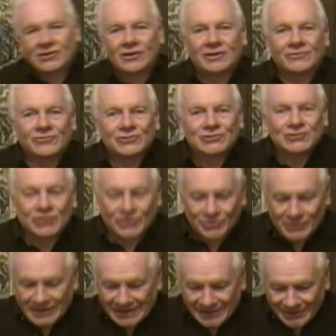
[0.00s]
Call for
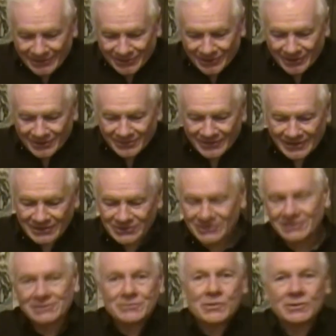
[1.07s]
snow on higher
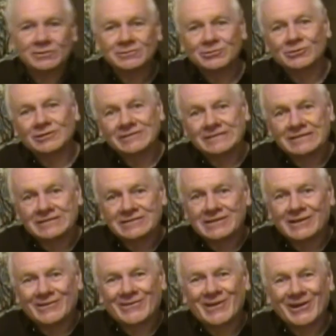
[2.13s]
elevations, but we'll
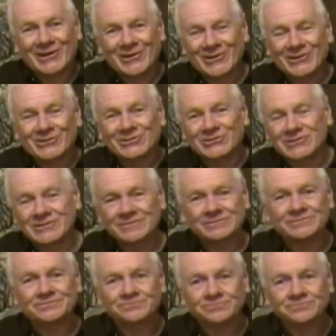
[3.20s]
see how that goes.